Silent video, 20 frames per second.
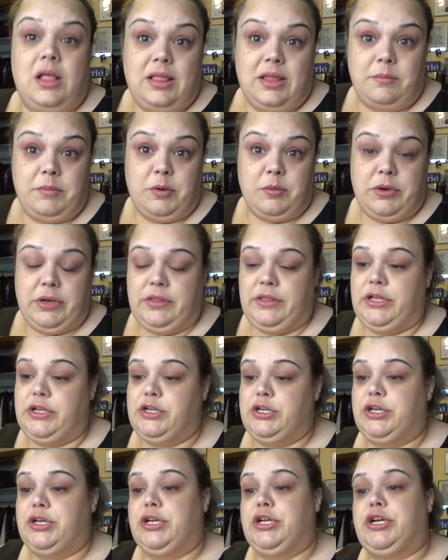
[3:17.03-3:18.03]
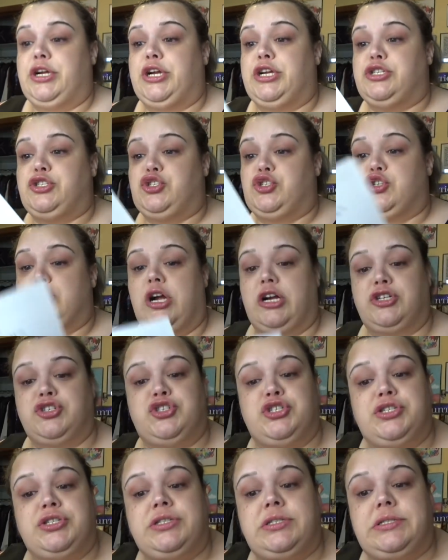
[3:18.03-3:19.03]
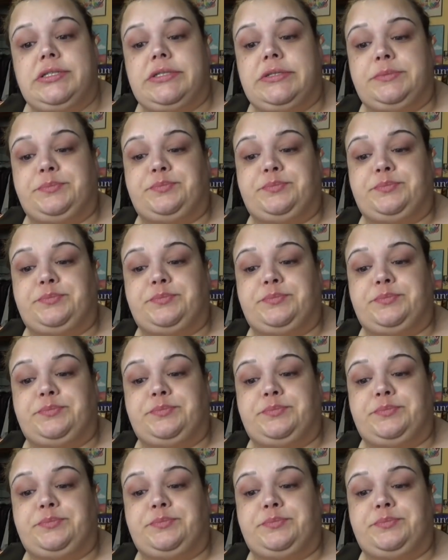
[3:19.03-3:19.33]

Let me read the constructions.